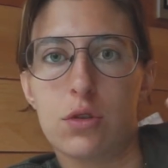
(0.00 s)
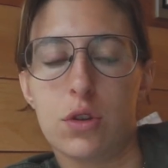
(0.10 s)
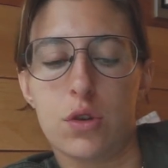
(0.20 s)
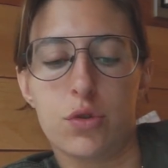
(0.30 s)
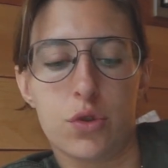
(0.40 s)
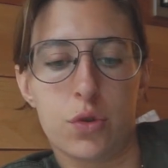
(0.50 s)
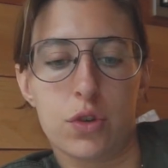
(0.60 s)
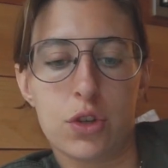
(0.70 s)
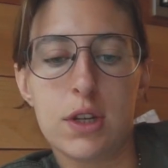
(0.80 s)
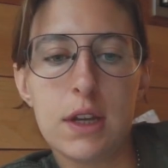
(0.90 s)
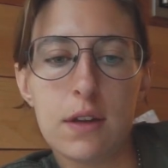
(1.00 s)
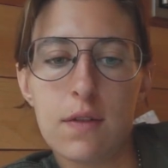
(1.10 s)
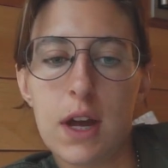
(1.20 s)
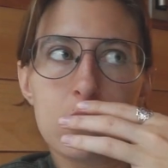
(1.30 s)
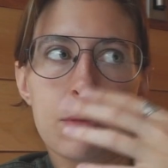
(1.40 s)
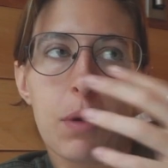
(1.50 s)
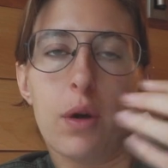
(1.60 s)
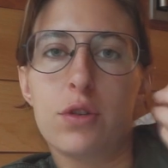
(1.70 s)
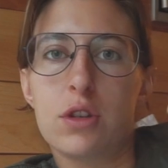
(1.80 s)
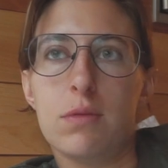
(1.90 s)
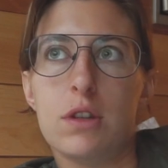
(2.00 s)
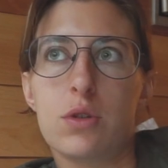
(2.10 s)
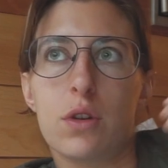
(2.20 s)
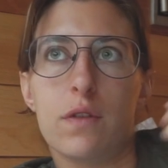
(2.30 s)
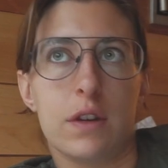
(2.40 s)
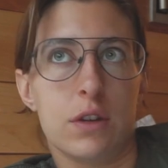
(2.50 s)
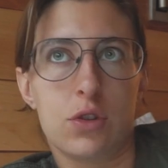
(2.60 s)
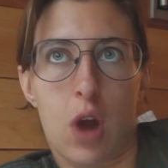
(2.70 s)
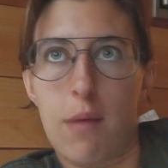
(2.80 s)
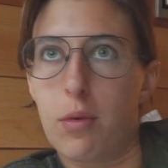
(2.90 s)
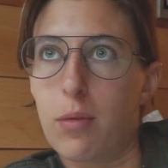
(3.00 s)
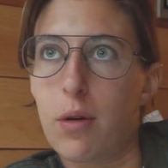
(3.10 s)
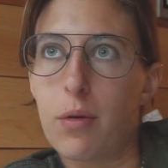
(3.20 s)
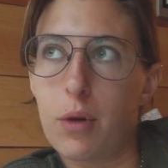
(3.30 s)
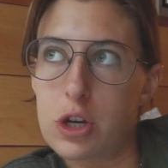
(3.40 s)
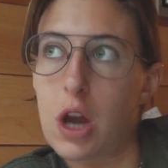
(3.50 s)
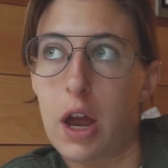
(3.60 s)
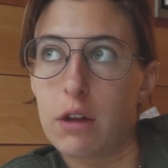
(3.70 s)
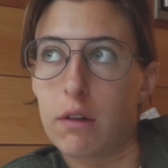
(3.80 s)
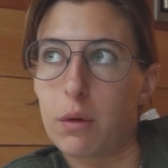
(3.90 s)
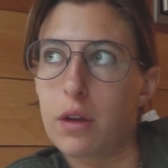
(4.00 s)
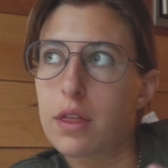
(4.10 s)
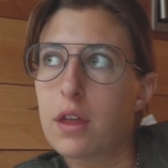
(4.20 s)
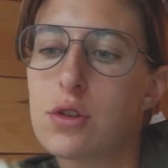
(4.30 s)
you to achieve is supposed to be sort of indescribable, which I agree with.